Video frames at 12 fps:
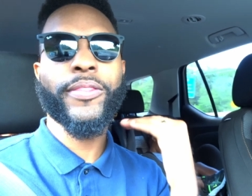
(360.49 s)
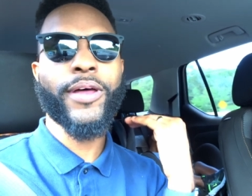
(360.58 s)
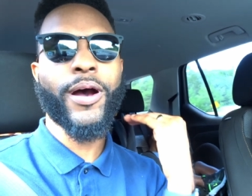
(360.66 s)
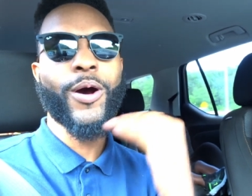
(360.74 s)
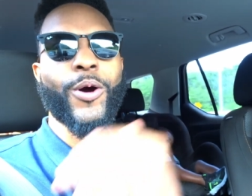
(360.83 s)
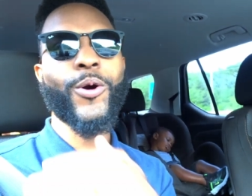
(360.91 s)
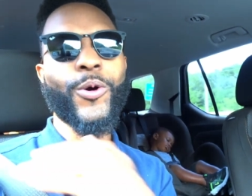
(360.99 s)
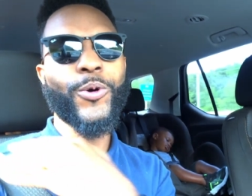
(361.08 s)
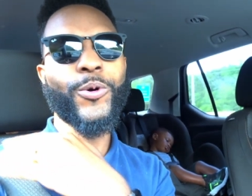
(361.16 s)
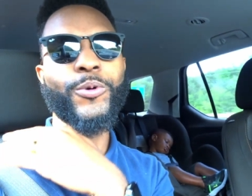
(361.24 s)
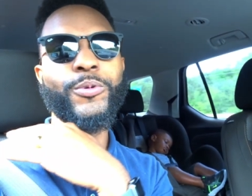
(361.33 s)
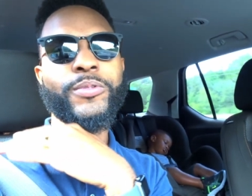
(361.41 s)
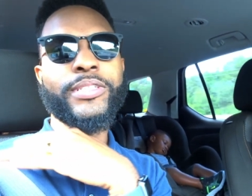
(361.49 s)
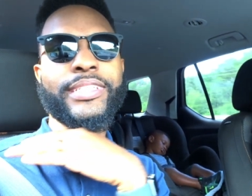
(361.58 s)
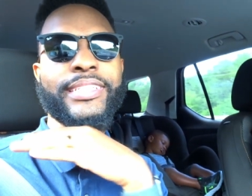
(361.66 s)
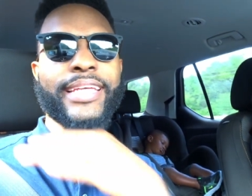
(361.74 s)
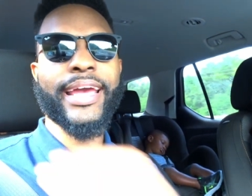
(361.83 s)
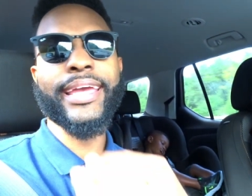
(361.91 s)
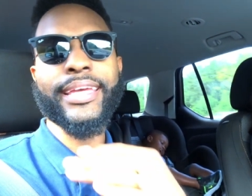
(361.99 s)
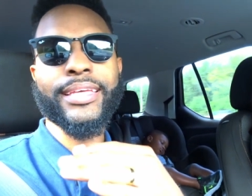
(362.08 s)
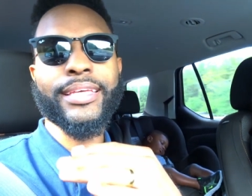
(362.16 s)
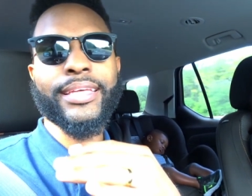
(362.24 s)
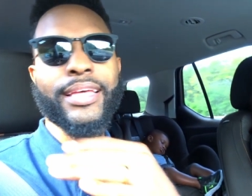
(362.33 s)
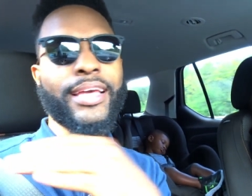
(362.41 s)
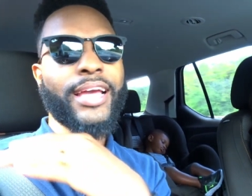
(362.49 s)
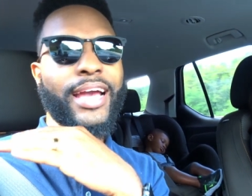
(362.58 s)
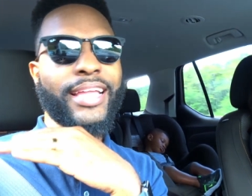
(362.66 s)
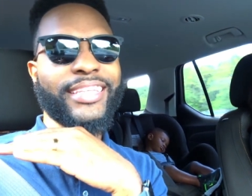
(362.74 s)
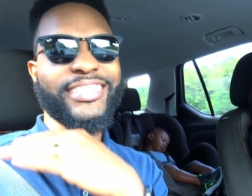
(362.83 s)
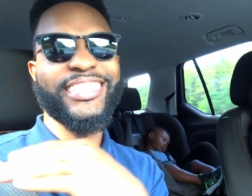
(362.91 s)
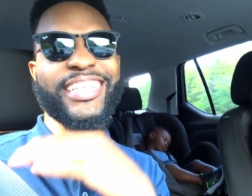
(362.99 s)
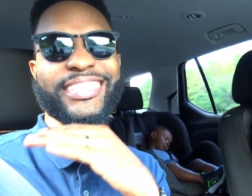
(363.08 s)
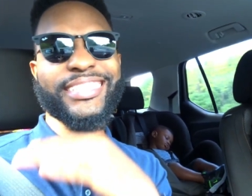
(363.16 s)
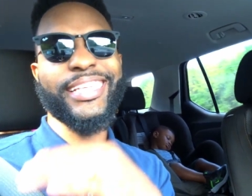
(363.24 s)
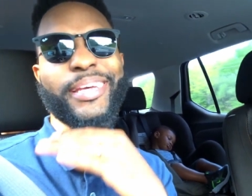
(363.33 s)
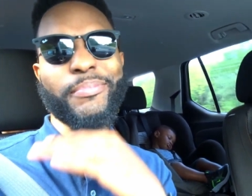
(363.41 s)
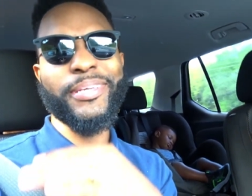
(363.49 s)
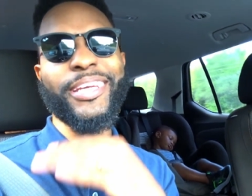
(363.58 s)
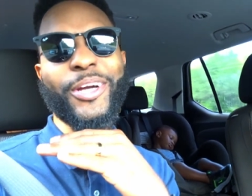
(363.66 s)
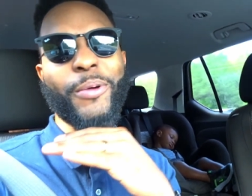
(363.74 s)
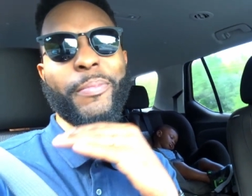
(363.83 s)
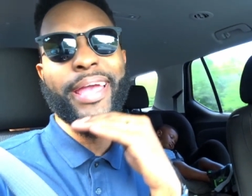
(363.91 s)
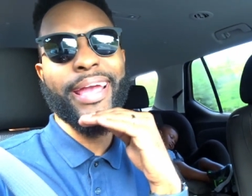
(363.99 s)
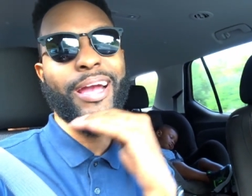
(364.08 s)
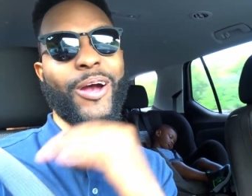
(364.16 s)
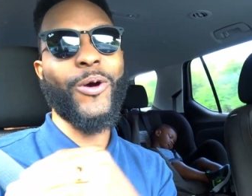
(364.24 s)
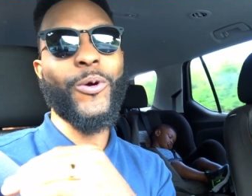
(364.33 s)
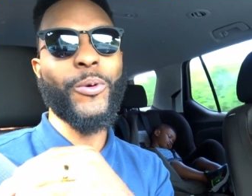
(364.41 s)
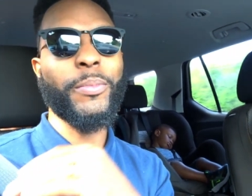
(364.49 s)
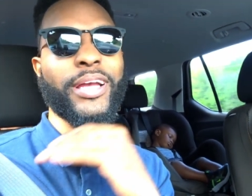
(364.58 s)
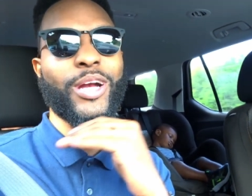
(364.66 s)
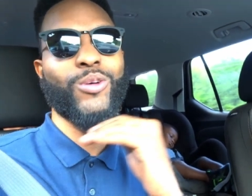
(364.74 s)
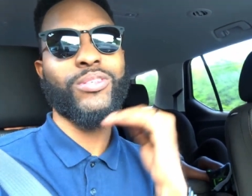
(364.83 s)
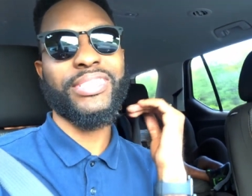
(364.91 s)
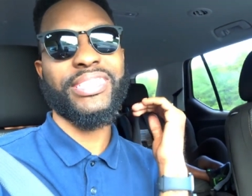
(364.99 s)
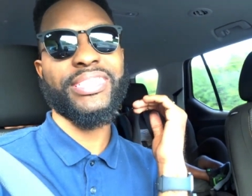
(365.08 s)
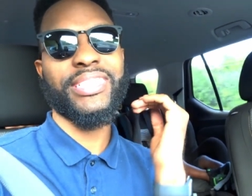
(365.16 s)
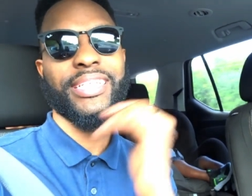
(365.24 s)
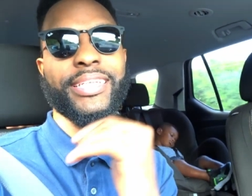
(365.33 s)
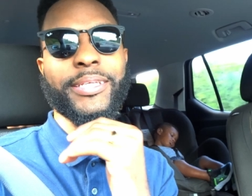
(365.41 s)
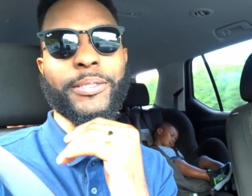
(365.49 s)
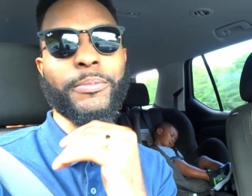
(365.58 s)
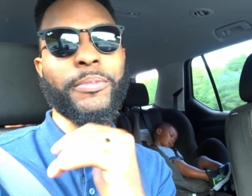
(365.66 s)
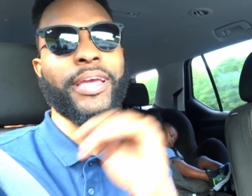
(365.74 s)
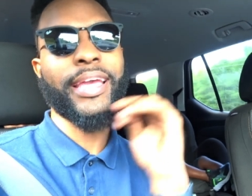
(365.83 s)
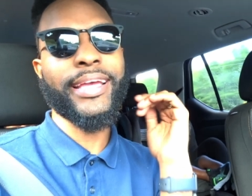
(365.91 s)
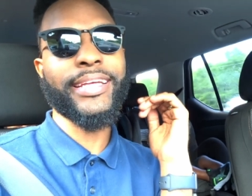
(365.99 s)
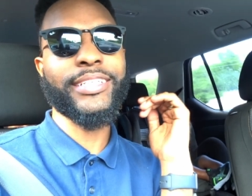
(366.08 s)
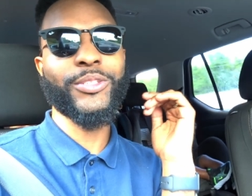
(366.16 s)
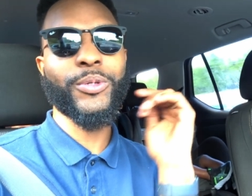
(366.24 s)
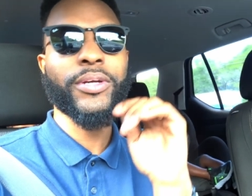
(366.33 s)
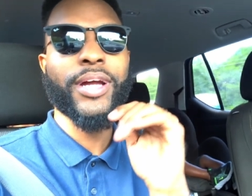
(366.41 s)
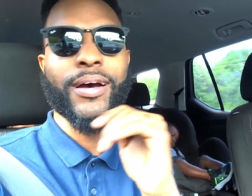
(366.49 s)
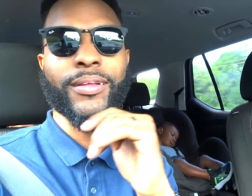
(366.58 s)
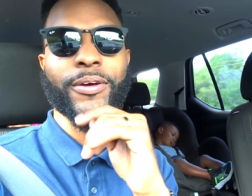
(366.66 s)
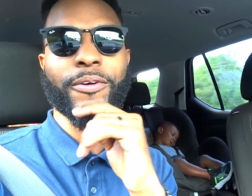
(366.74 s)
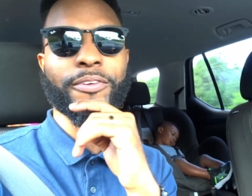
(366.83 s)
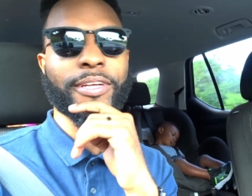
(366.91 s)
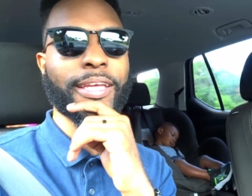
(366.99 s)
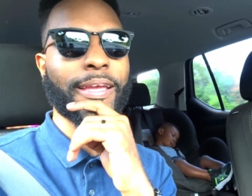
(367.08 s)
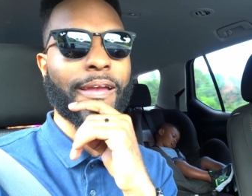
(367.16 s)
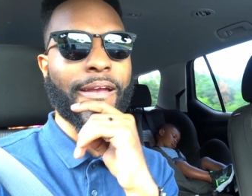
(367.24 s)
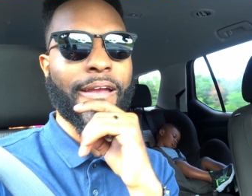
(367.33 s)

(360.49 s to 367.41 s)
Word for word: the whole day, just let me go back home and go to sleep and do it all over again.